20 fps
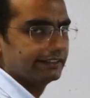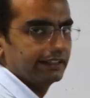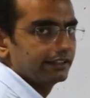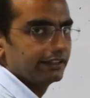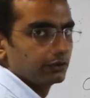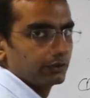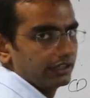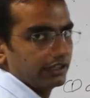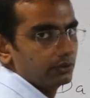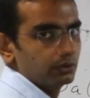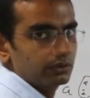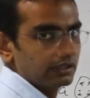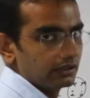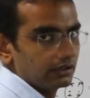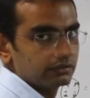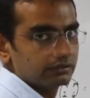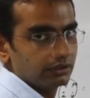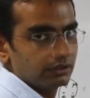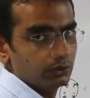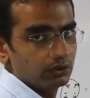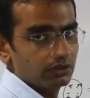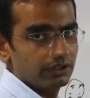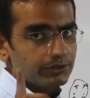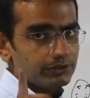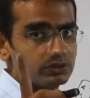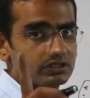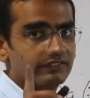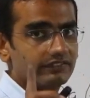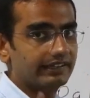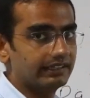is nothing that you can do now.
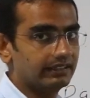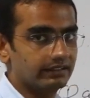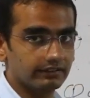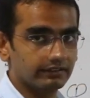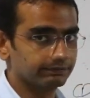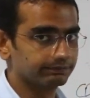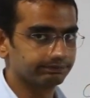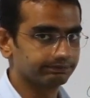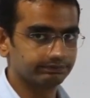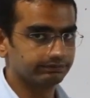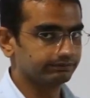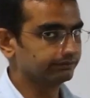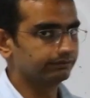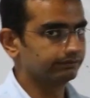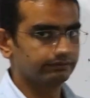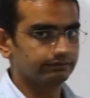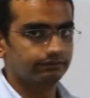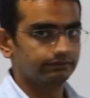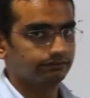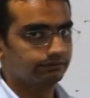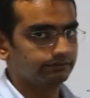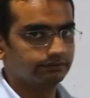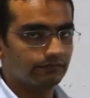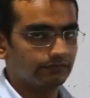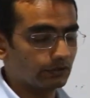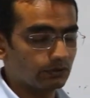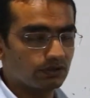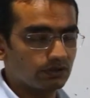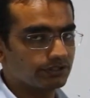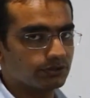Do not use a whitener.
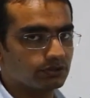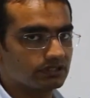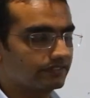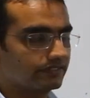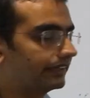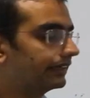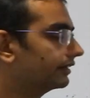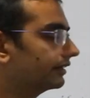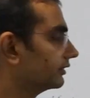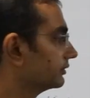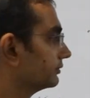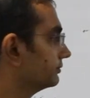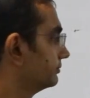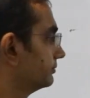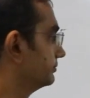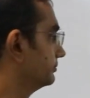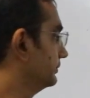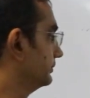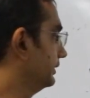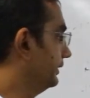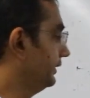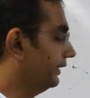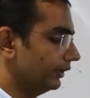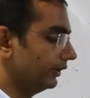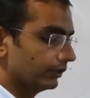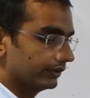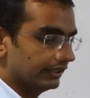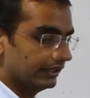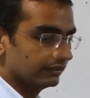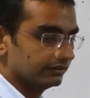Do not use a whitener.
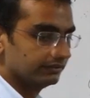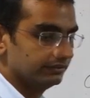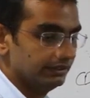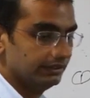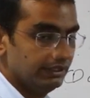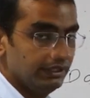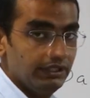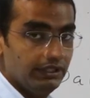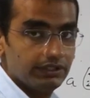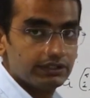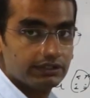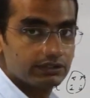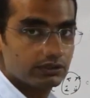Okay.